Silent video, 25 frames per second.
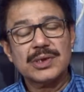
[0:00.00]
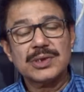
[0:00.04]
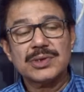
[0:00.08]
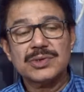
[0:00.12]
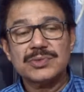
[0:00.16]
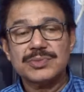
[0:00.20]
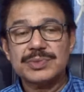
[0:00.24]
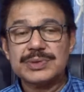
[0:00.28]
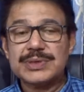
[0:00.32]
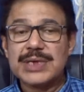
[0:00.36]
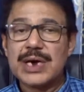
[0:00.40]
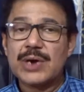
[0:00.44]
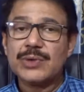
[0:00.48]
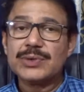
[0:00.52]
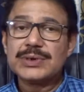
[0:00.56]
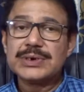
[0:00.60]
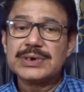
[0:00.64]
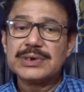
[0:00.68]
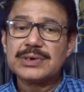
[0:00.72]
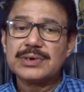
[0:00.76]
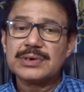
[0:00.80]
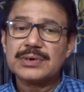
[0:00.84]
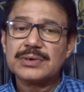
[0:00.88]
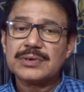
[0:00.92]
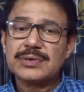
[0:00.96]
Without it,
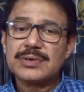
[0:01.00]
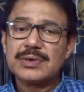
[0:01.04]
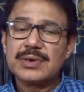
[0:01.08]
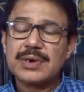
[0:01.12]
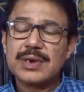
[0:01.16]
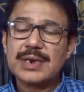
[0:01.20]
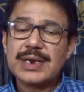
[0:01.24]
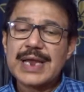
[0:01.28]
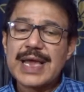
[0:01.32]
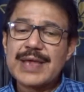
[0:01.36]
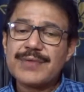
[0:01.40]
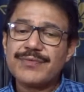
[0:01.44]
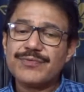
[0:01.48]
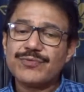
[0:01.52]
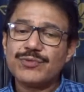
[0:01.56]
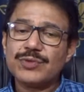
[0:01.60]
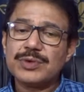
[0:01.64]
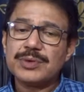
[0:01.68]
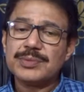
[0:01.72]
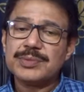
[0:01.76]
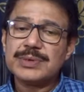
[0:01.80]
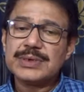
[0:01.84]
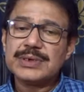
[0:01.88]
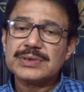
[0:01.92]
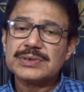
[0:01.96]
life would
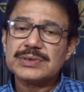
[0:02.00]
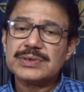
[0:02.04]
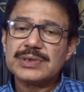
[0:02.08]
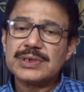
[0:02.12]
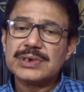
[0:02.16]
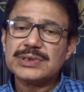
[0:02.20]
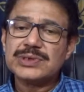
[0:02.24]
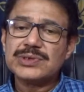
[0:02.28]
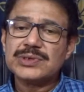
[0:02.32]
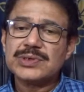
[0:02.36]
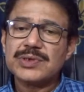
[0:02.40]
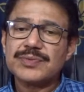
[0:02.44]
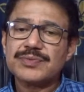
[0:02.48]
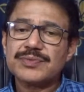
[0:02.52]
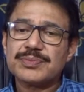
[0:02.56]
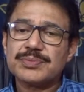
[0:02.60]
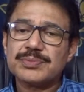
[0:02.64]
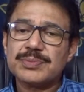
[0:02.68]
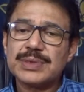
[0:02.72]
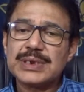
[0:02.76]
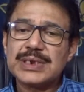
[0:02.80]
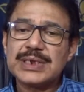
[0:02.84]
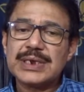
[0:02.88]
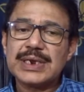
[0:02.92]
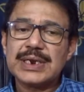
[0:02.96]
be a series of
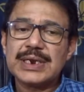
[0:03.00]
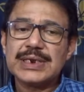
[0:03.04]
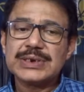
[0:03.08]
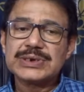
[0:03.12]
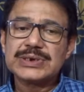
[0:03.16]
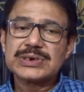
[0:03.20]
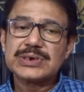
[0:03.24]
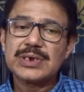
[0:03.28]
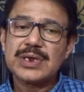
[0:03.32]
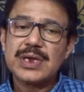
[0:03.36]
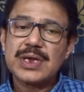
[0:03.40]
meaningless